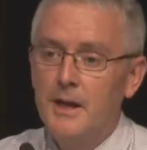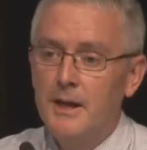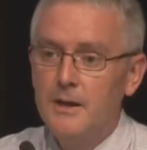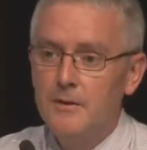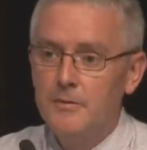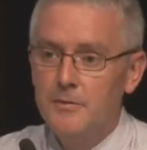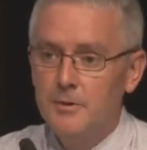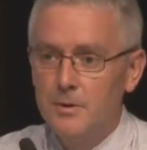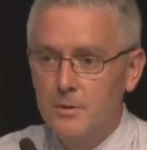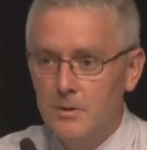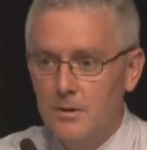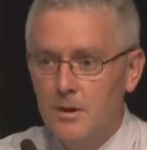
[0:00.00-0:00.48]

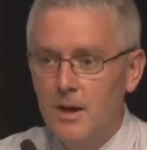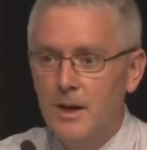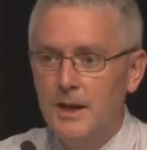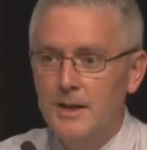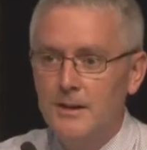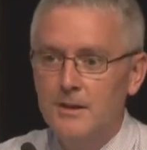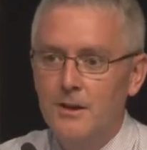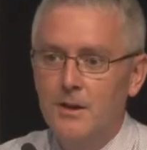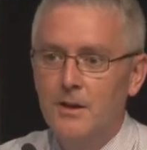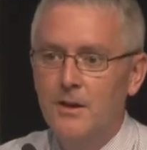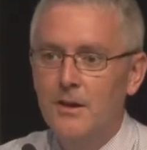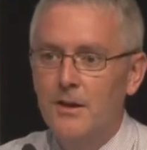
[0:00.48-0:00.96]
If you
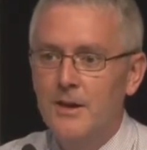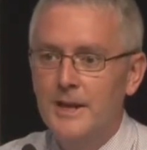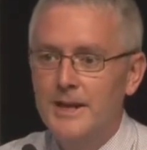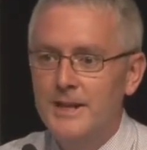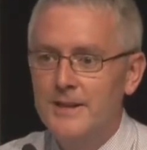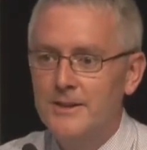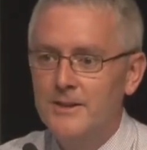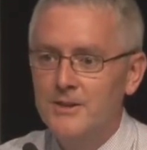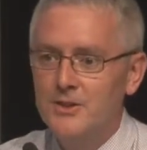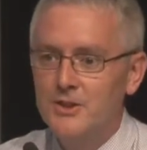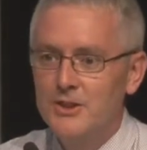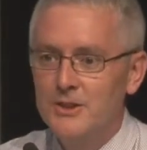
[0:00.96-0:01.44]
like the high
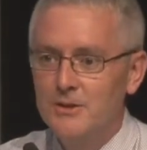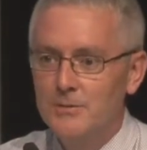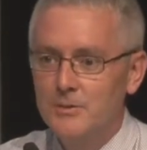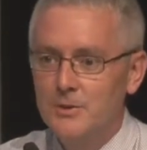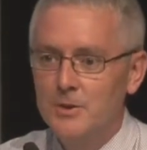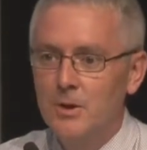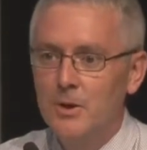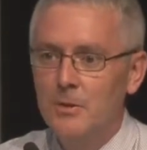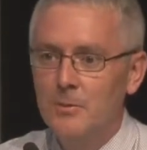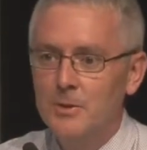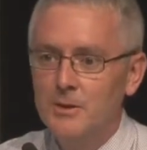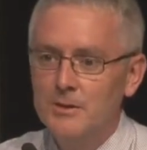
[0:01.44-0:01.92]
energy of
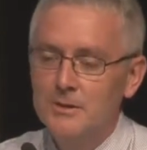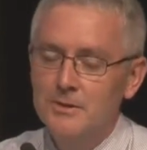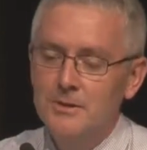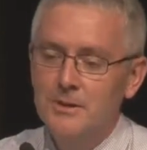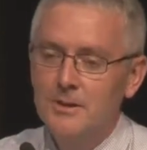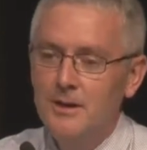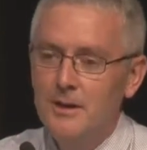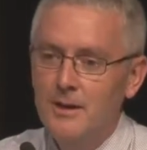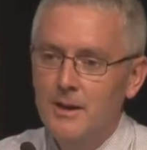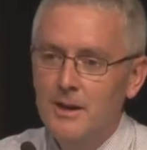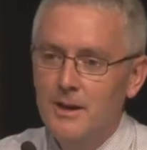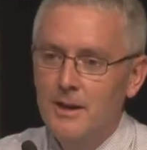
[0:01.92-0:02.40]
Thomas,
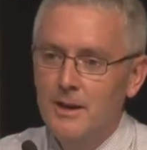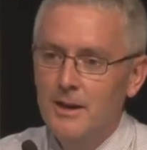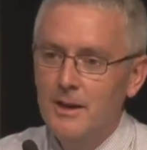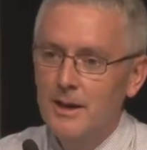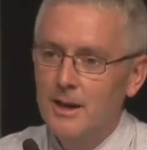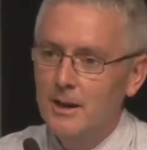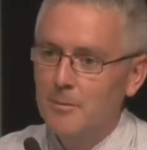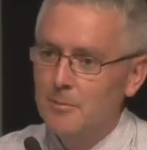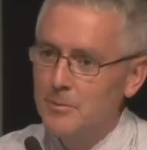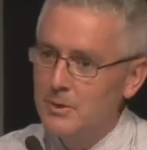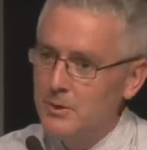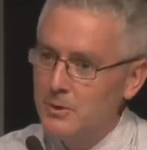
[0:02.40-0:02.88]

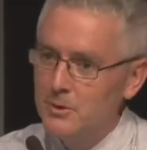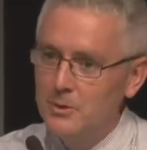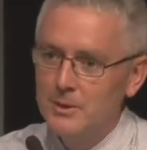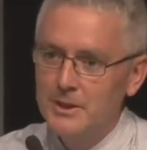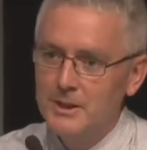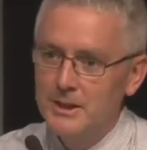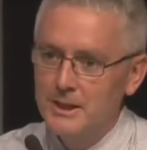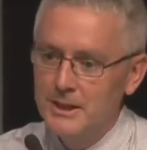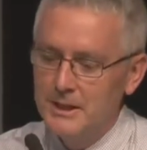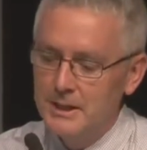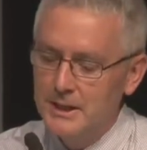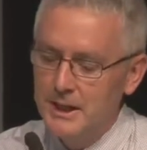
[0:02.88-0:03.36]
you
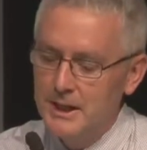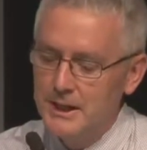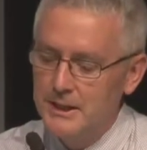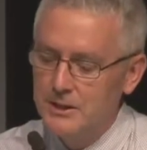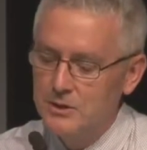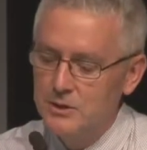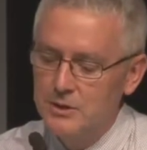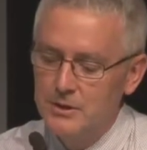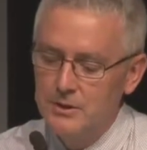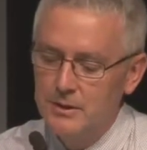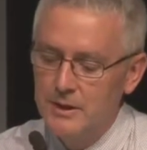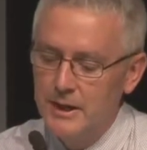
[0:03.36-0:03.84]
can
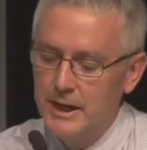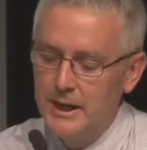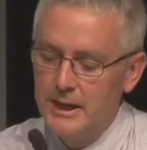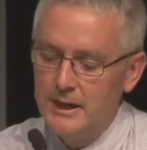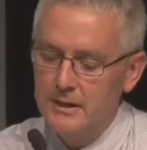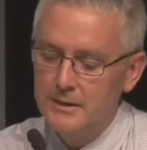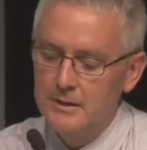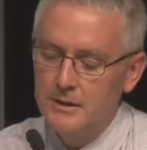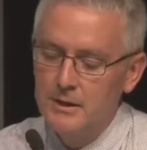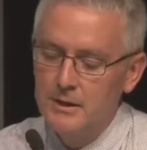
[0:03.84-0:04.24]
engage in that.